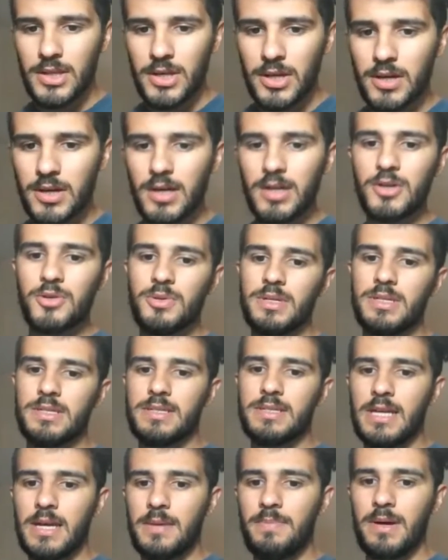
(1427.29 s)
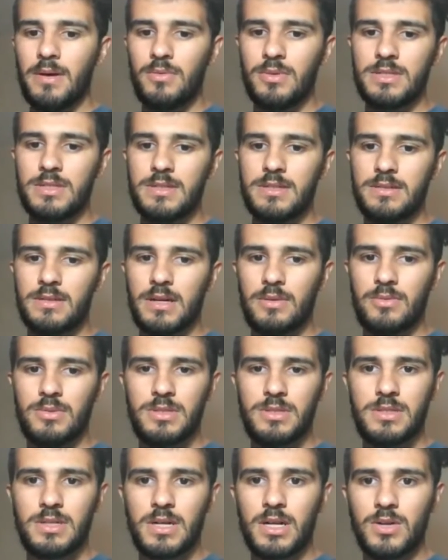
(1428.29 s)
the concrete step I would
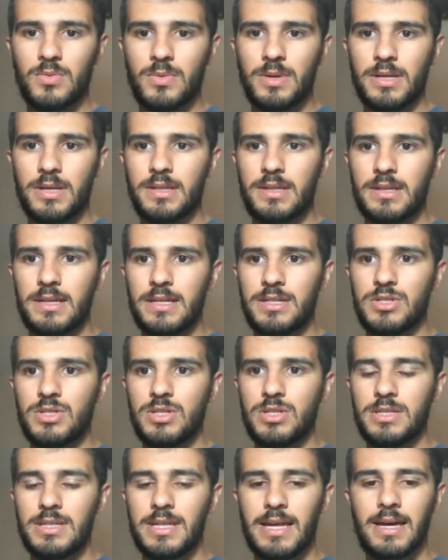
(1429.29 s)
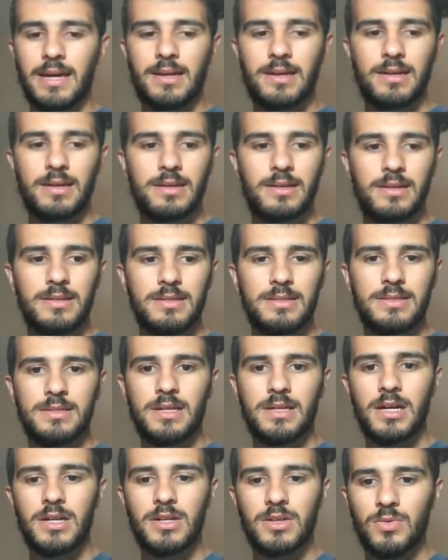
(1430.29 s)
start with is just like,
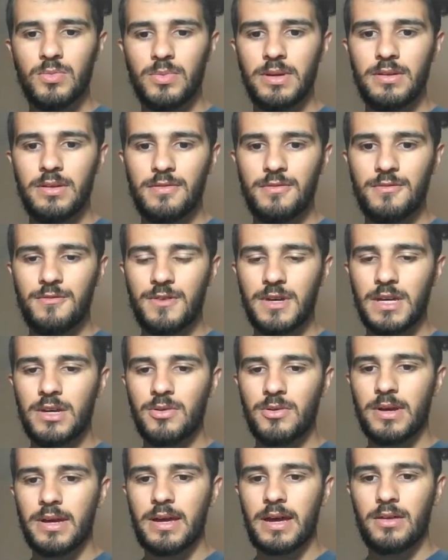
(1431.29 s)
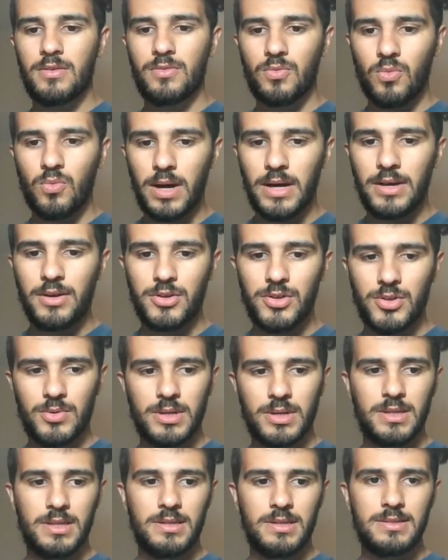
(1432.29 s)
start with figuring out why you're
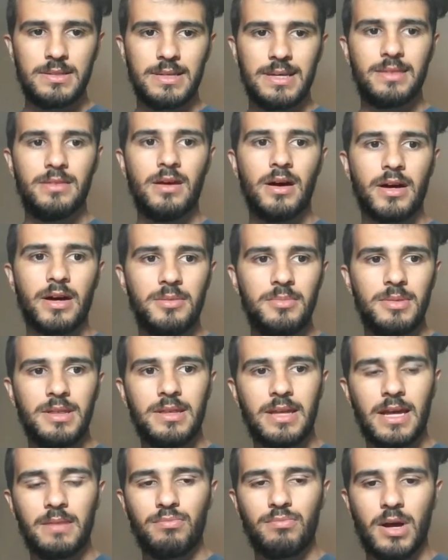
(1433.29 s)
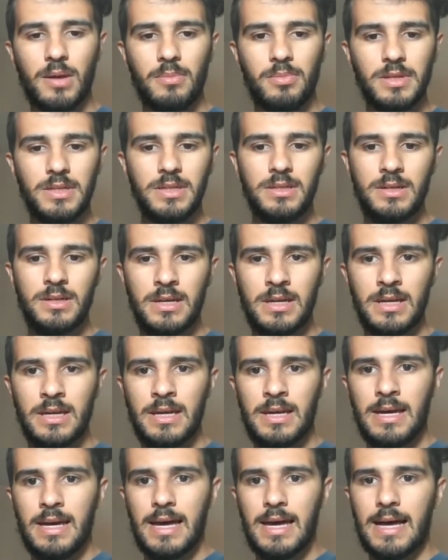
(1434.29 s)
doing this and document that properly.
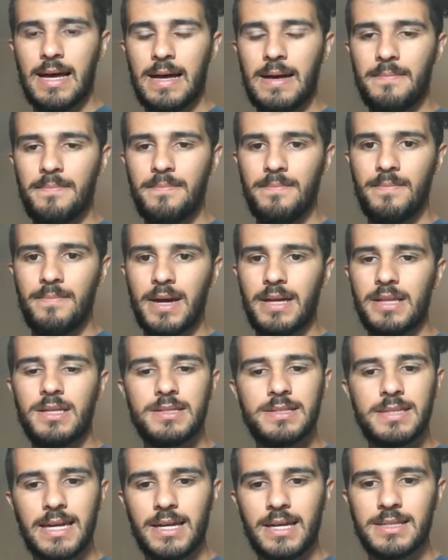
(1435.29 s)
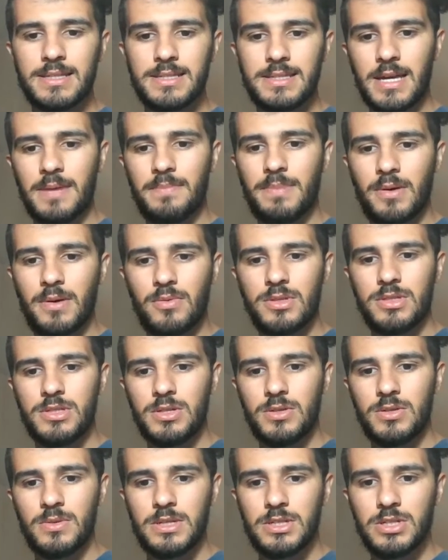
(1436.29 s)
And the second step I would
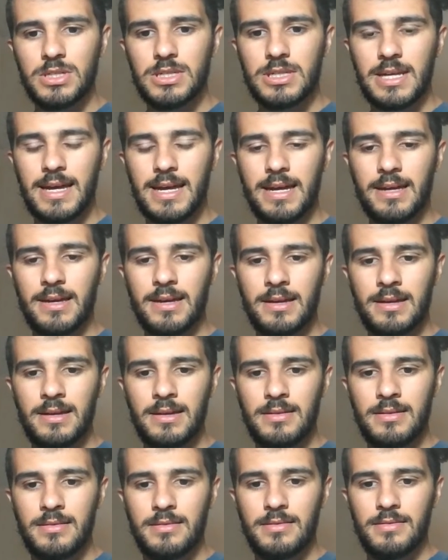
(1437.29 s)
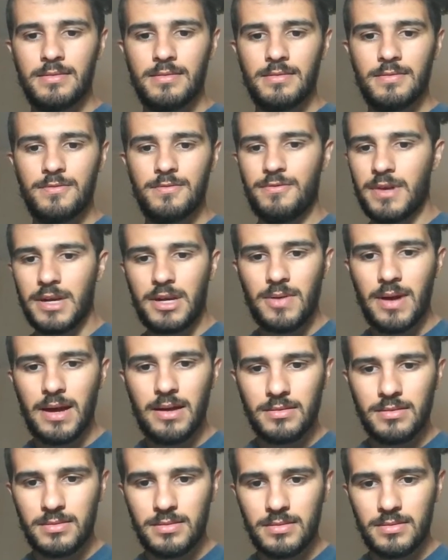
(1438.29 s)
do is just like figure
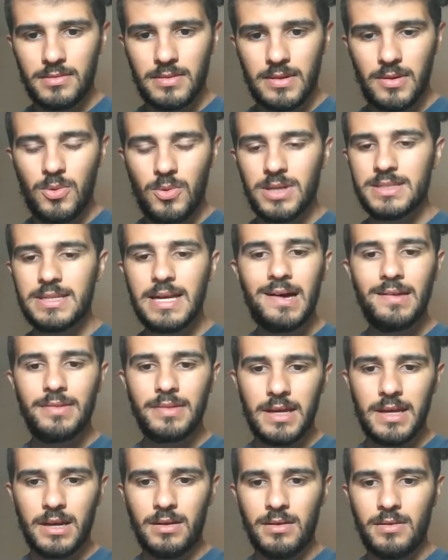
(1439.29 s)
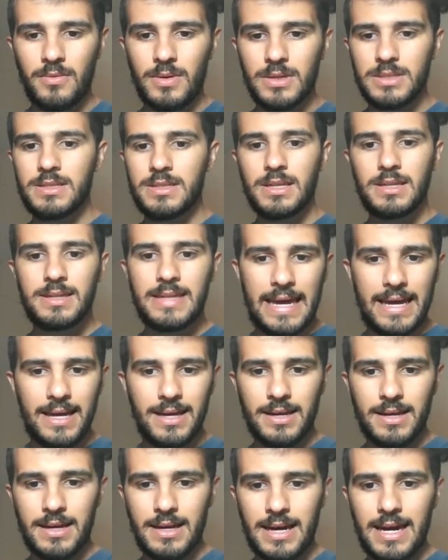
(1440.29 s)
out what's out there, what's the tech,